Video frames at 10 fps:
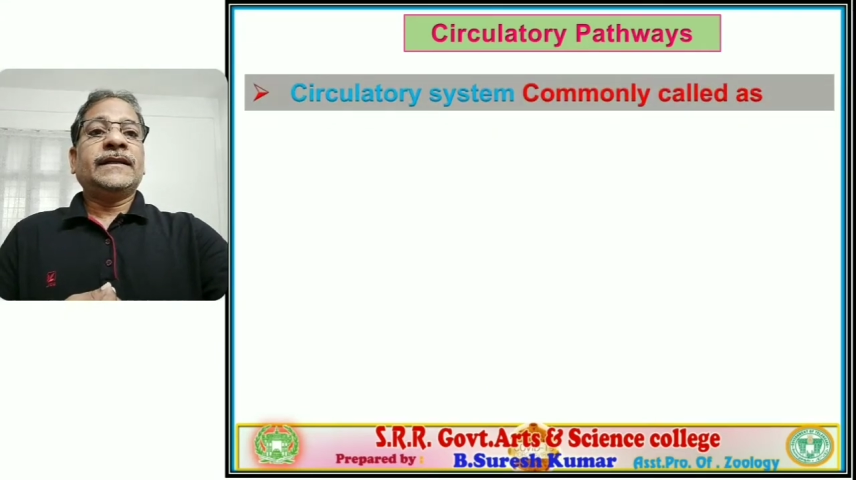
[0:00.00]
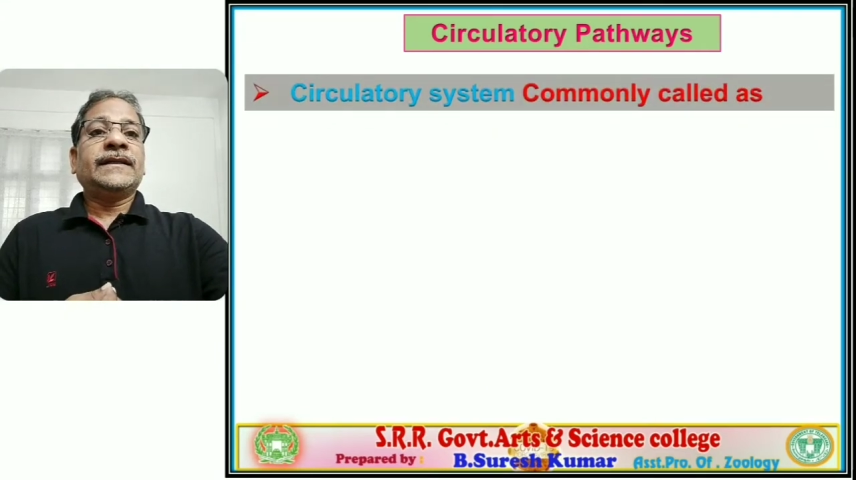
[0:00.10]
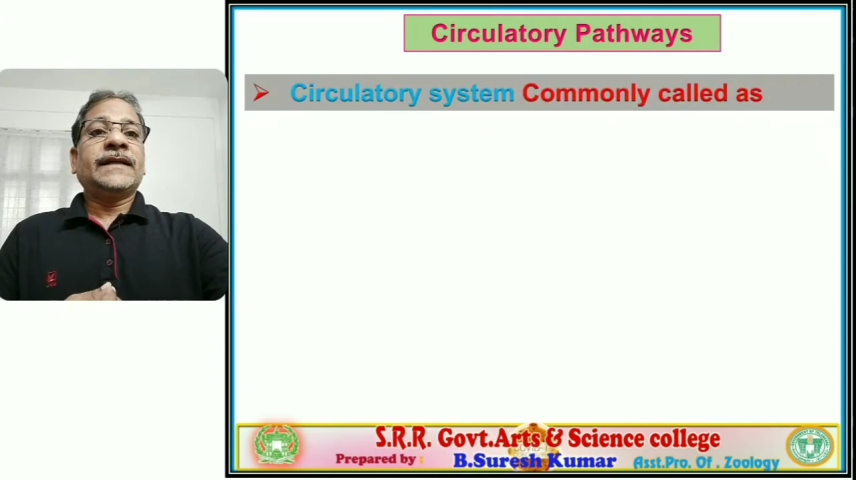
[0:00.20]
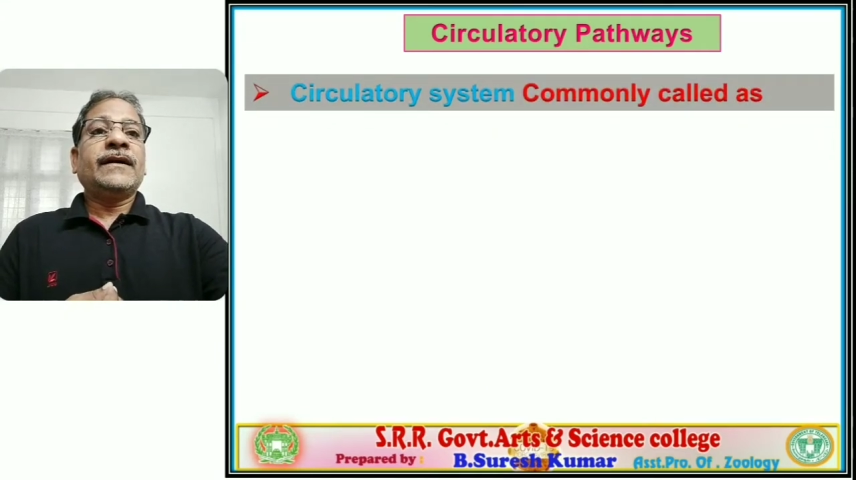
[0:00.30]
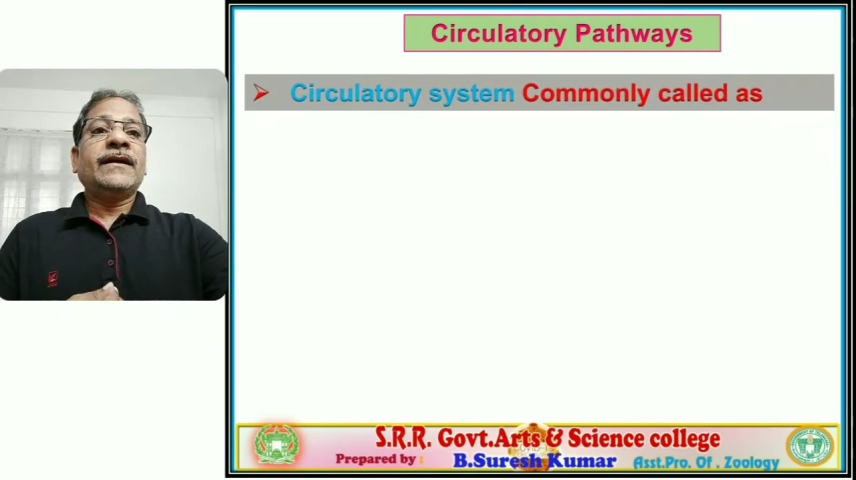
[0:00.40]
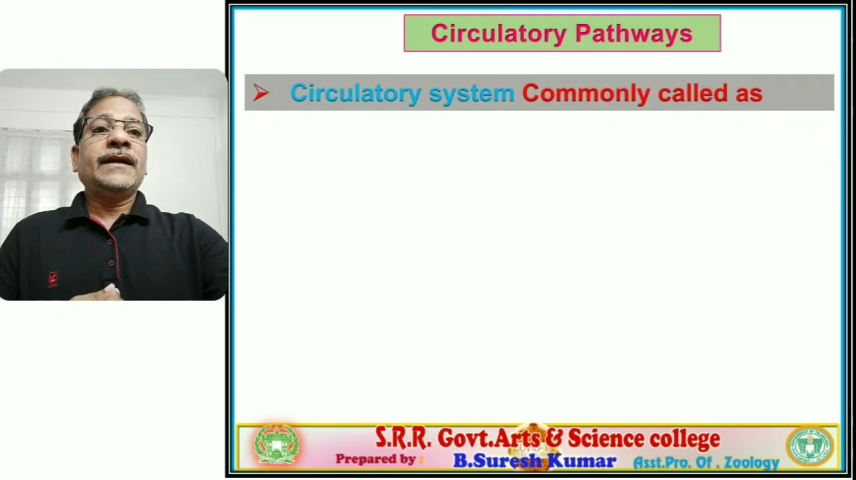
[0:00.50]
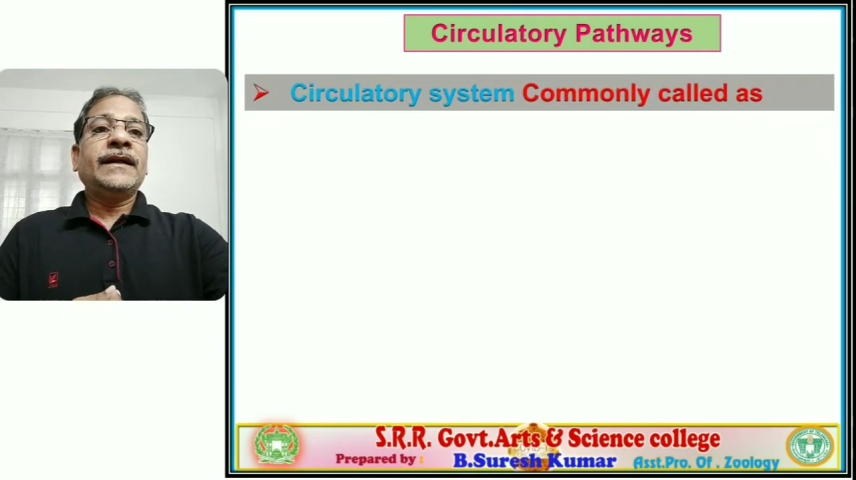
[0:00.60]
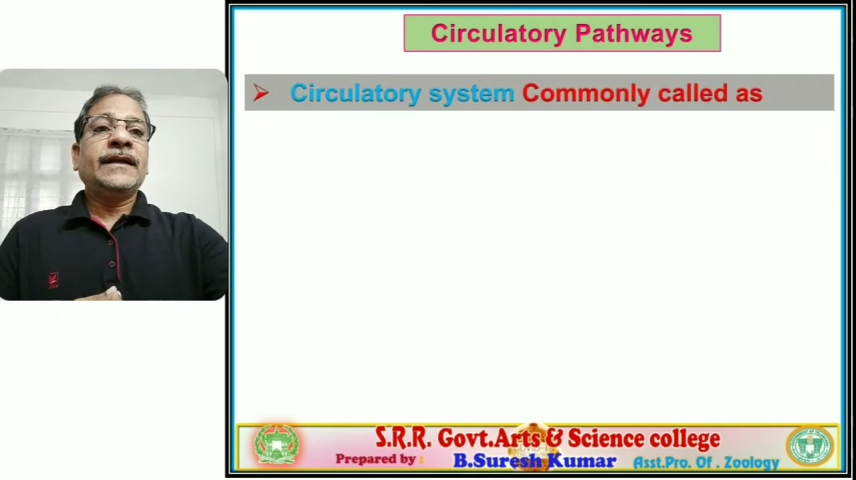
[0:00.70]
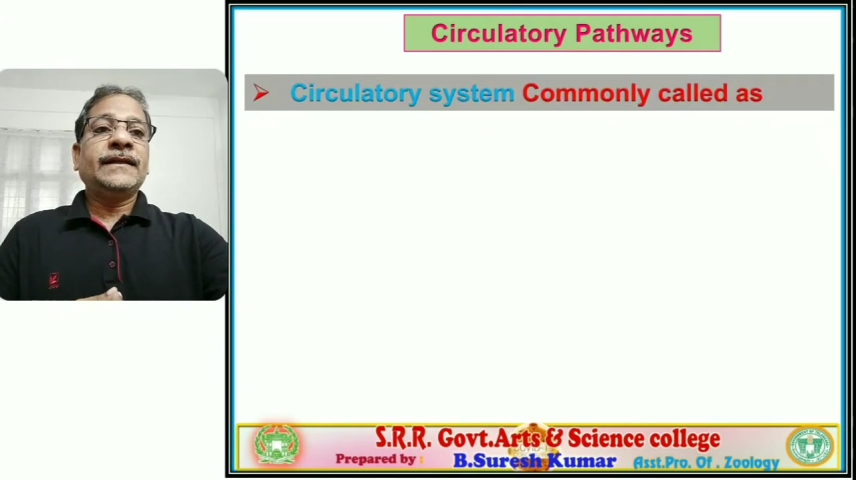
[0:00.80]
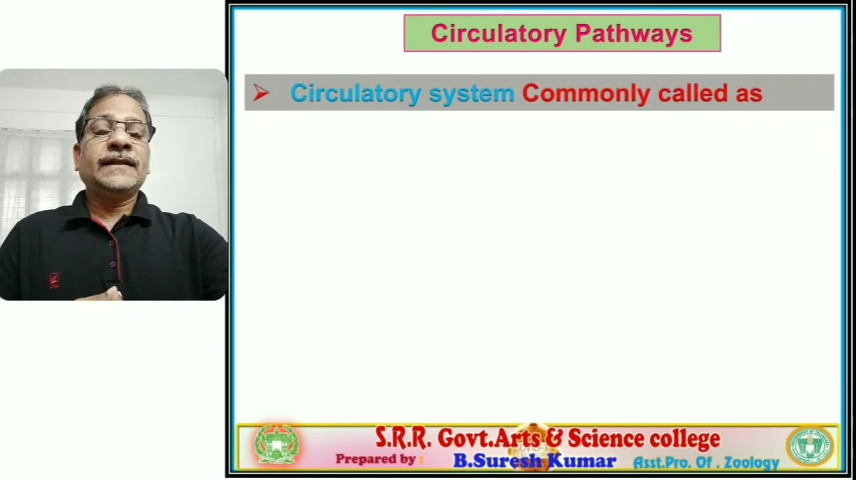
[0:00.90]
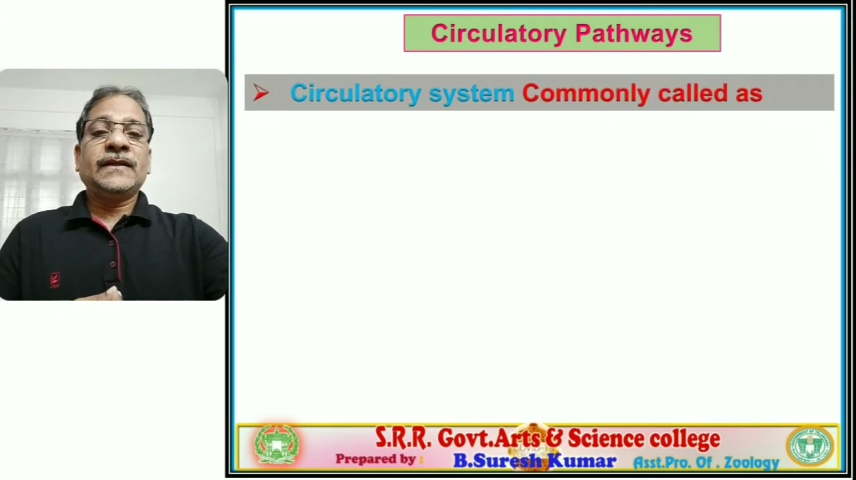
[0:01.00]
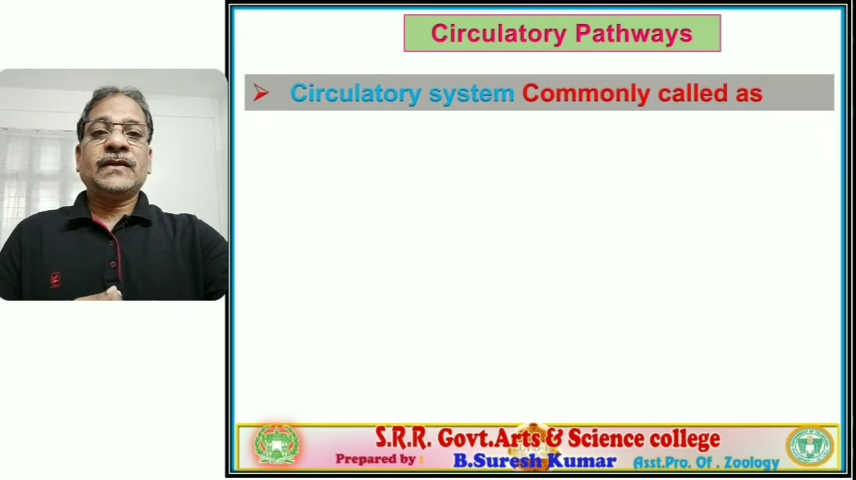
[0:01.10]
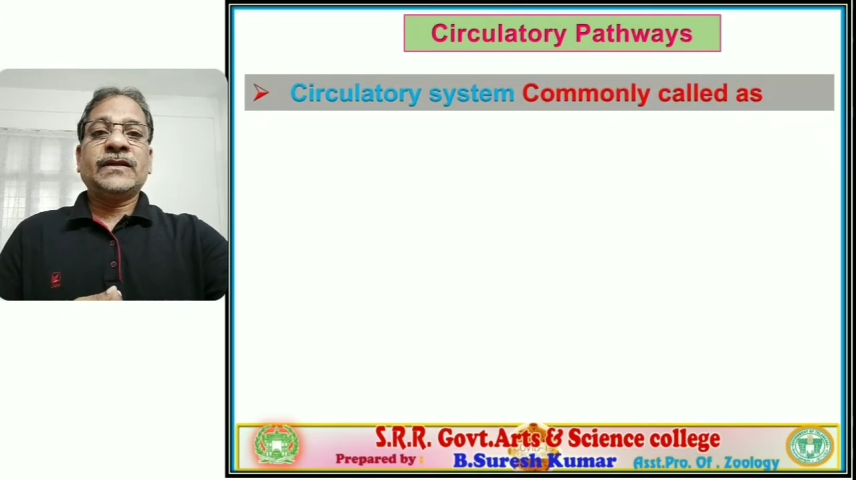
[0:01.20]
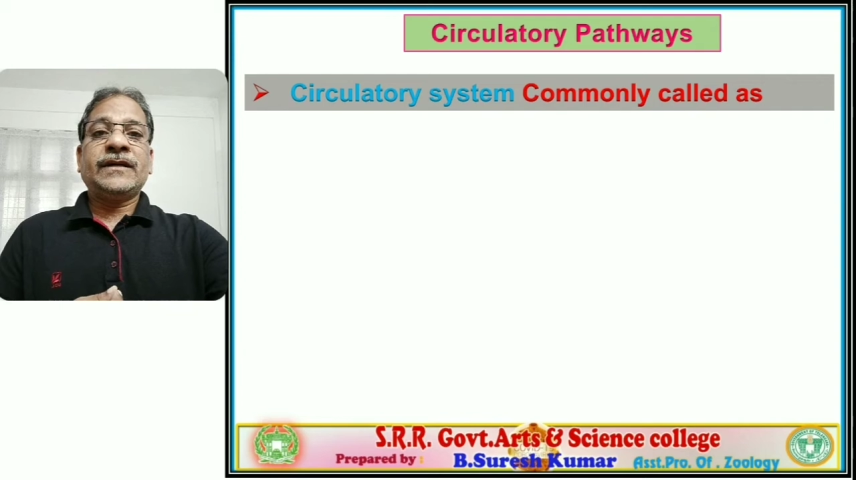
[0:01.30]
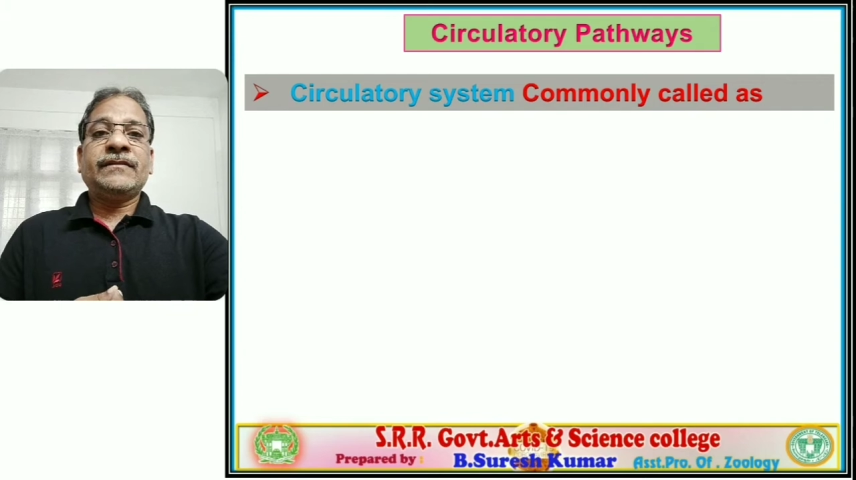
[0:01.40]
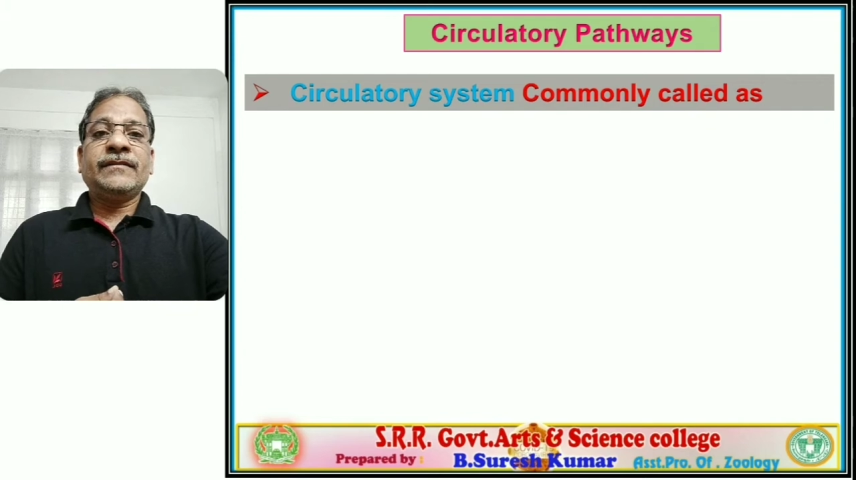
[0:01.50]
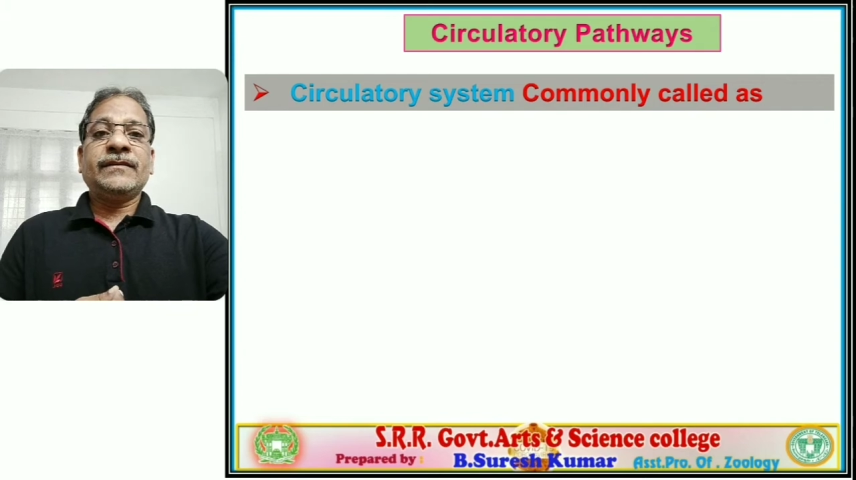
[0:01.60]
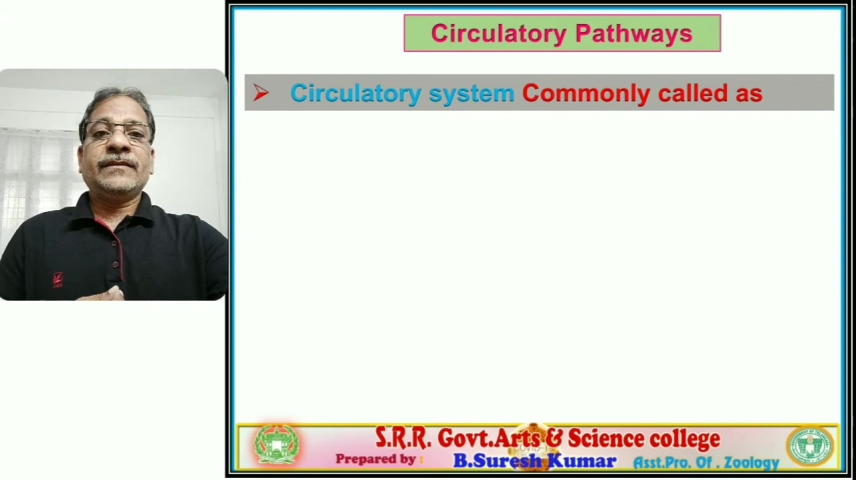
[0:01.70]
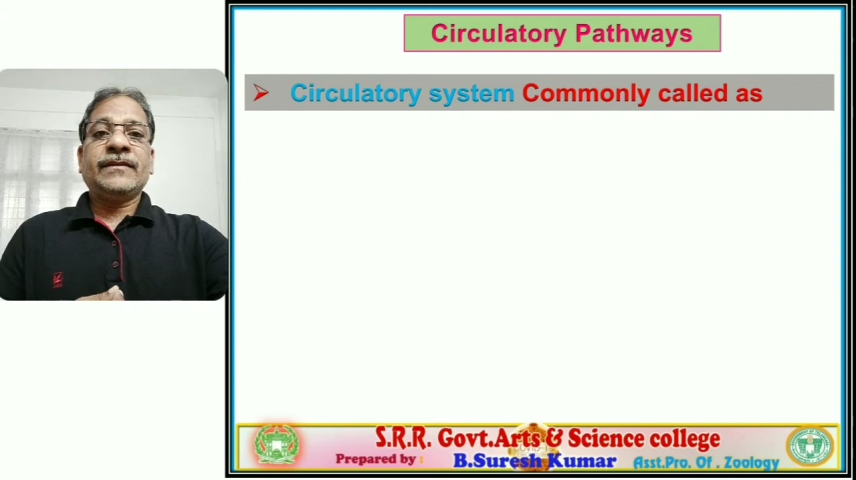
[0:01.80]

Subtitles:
circulatory system,